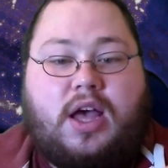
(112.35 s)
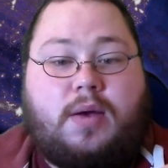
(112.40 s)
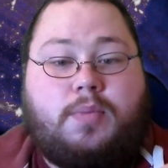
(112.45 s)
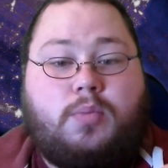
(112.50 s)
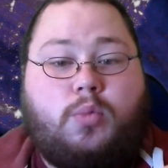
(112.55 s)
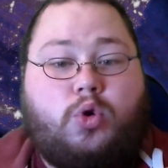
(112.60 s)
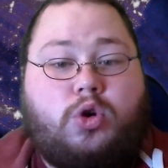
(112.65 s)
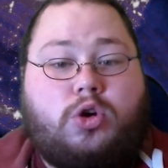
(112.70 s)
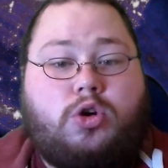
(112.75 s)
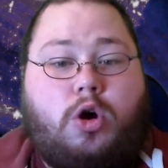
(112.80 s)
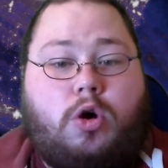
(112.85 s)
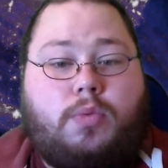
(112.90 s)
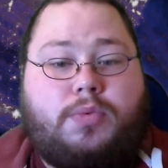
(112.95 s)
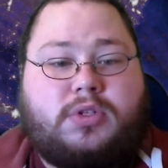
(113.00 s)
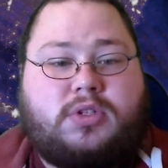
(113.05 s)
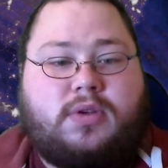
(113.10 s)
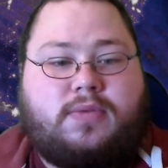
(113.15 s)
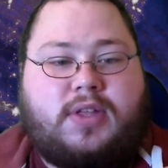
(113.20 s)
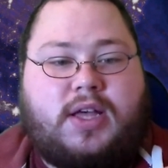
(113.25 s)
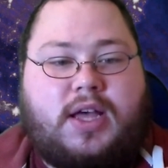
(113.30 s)
If more
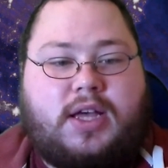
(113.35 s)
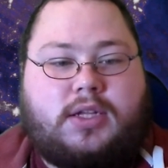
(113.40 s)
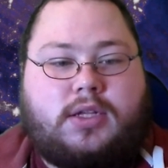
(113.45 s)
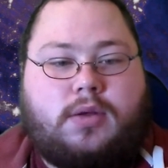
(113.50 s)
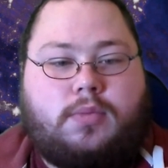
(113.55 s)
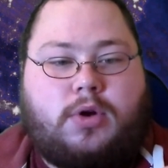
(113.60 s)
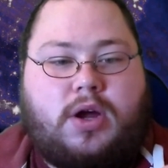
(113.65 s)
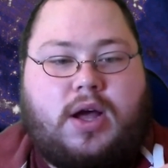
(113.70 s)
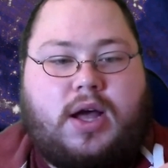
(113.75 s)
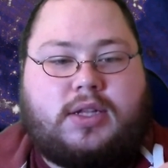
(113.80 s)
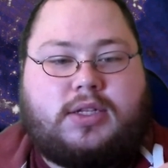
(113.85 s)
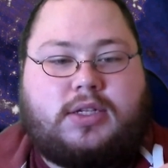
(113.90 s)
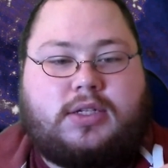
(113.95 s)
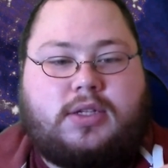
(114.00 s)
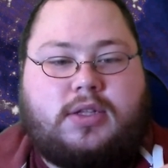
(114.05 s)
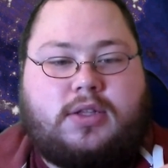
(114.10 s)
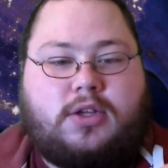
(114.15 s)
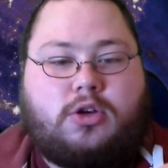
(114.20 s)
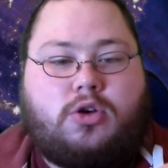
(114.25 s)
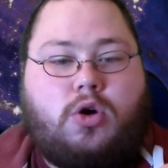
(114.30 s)
copies of the item are
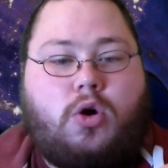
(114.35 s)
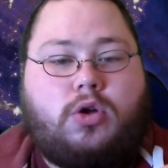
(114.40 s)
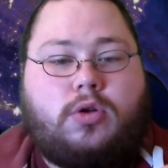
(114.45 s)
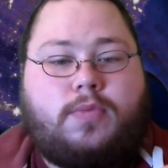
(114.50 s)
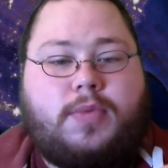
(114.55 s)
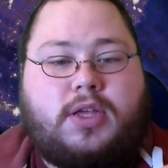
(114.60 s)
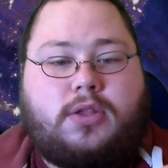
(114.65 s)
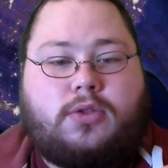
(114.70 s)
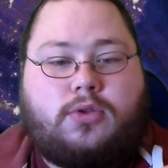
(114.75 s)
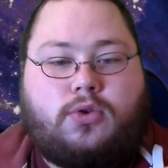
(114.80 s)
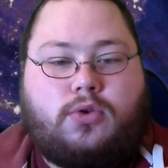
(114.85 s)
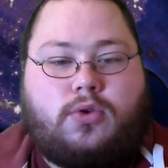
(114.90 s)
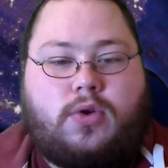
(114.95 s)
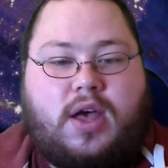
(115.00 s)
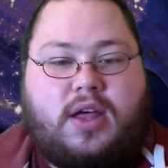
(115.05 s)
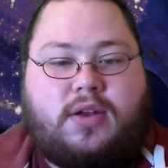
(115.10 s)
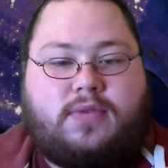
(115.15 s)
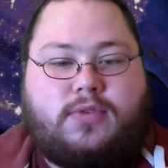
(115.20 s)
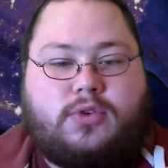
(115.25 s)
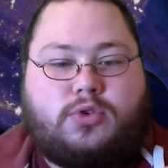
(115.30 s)
added to the economy
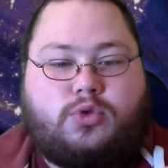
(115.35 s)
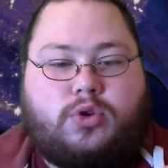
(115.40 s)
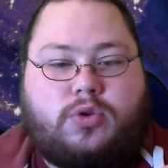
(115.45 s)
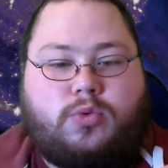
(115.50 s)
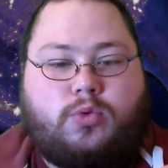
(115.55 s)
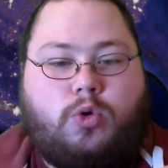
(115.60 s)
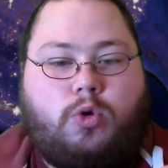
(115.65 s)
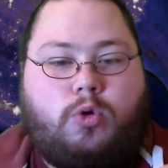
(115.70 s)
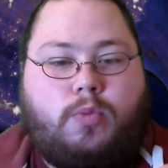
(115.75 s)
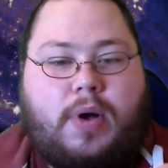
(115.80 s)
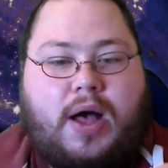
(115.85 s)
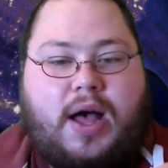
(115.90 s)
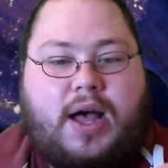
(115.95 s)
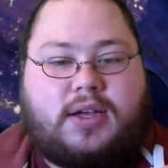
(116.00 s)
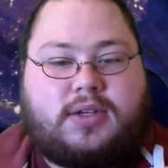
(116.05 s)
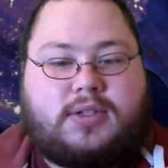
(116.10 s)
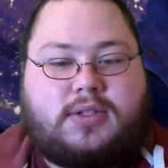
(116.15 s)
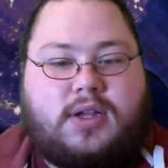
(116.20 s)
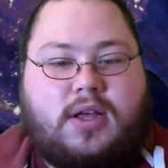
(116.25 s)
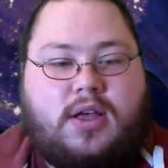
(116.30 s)
through inventory
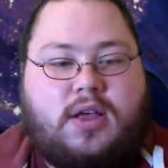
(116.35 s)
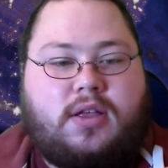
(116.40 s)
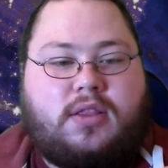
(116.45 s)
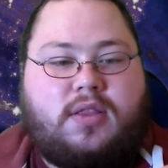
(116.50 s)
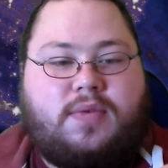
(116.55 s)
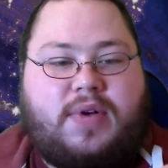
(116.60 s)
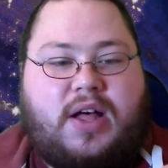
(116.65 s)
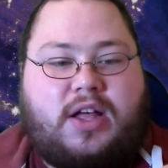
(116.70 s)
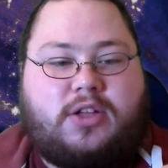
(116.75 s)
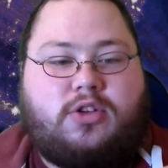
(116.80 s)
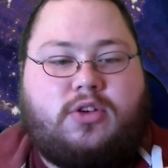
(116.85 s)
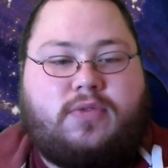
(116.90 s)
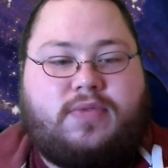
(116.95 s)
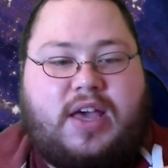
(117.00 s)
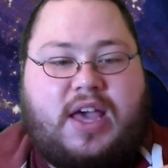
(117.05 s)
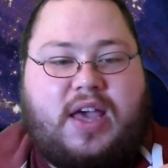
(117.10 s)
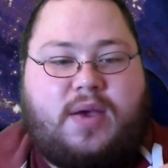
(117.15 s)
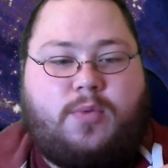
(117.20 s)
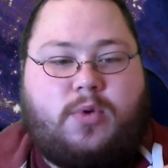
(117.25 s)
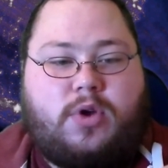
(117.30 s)
rollbacks, the value
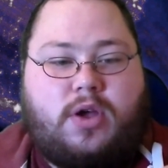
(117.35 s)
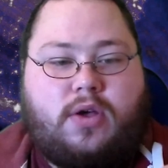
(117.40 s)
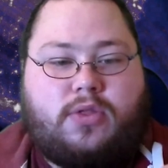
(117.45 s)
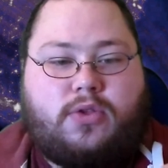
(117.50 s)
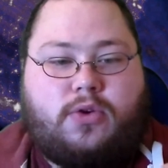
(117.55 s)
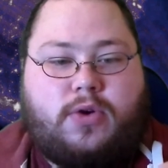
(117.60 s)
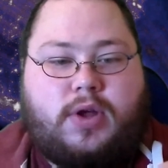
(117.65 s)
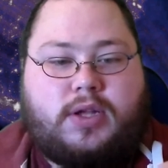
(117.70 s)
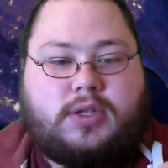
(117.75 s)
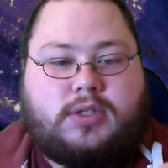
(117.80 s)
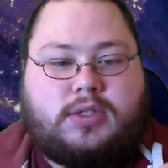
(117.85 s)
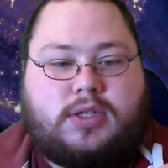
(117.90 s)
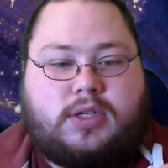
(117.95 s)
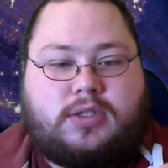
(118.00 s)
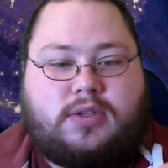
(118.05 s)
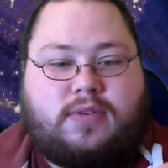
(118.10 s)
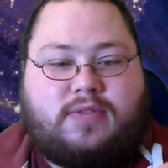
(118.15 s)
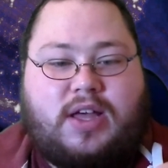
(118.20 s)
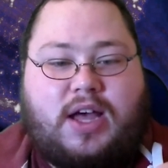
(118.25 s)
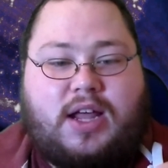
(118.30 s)
of every other
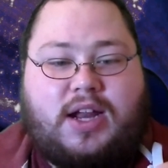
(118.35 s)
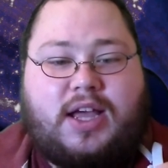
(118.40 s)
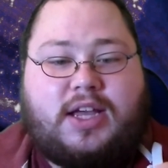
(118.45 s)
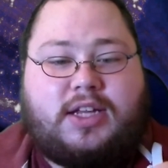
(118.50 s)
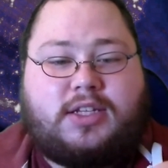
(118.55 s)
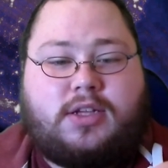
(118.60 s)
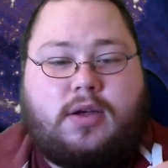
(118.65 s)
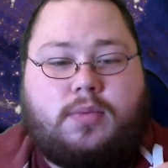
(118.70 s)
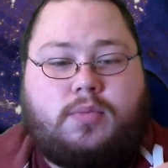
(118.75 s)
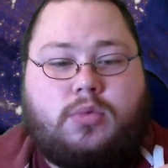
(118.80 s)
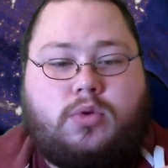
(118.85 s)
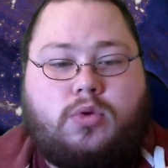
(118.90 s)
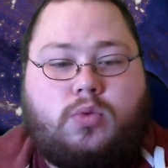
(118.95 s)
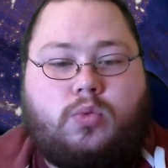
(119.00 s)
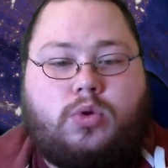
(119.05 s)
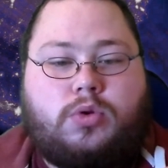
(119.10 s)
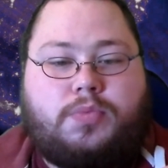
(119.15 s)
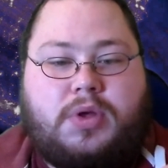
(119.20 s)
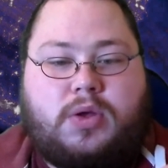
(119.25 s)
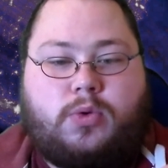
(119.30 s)
instance of that item
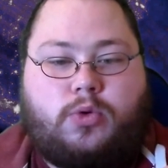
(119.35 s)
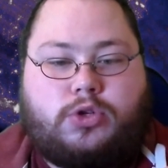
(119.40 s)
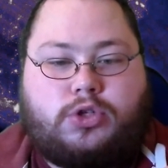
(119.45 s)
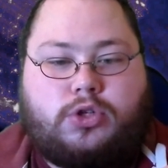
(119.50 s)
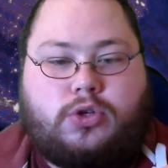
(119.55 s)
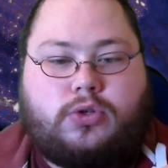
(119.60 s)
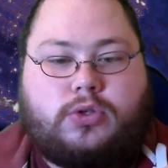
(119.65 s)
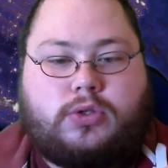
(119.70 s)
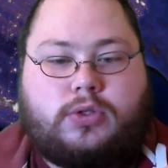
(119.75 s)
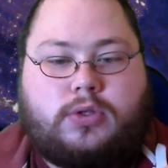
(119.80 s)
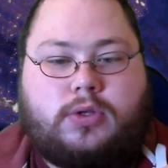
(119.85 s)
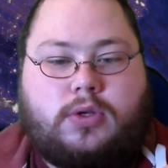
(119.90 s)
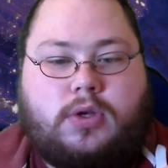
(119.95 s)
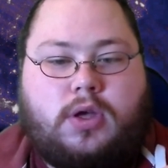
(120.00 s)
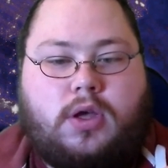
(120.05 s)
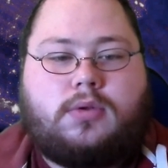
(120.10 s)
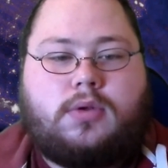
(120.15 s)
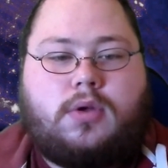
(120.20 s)
would be reduced.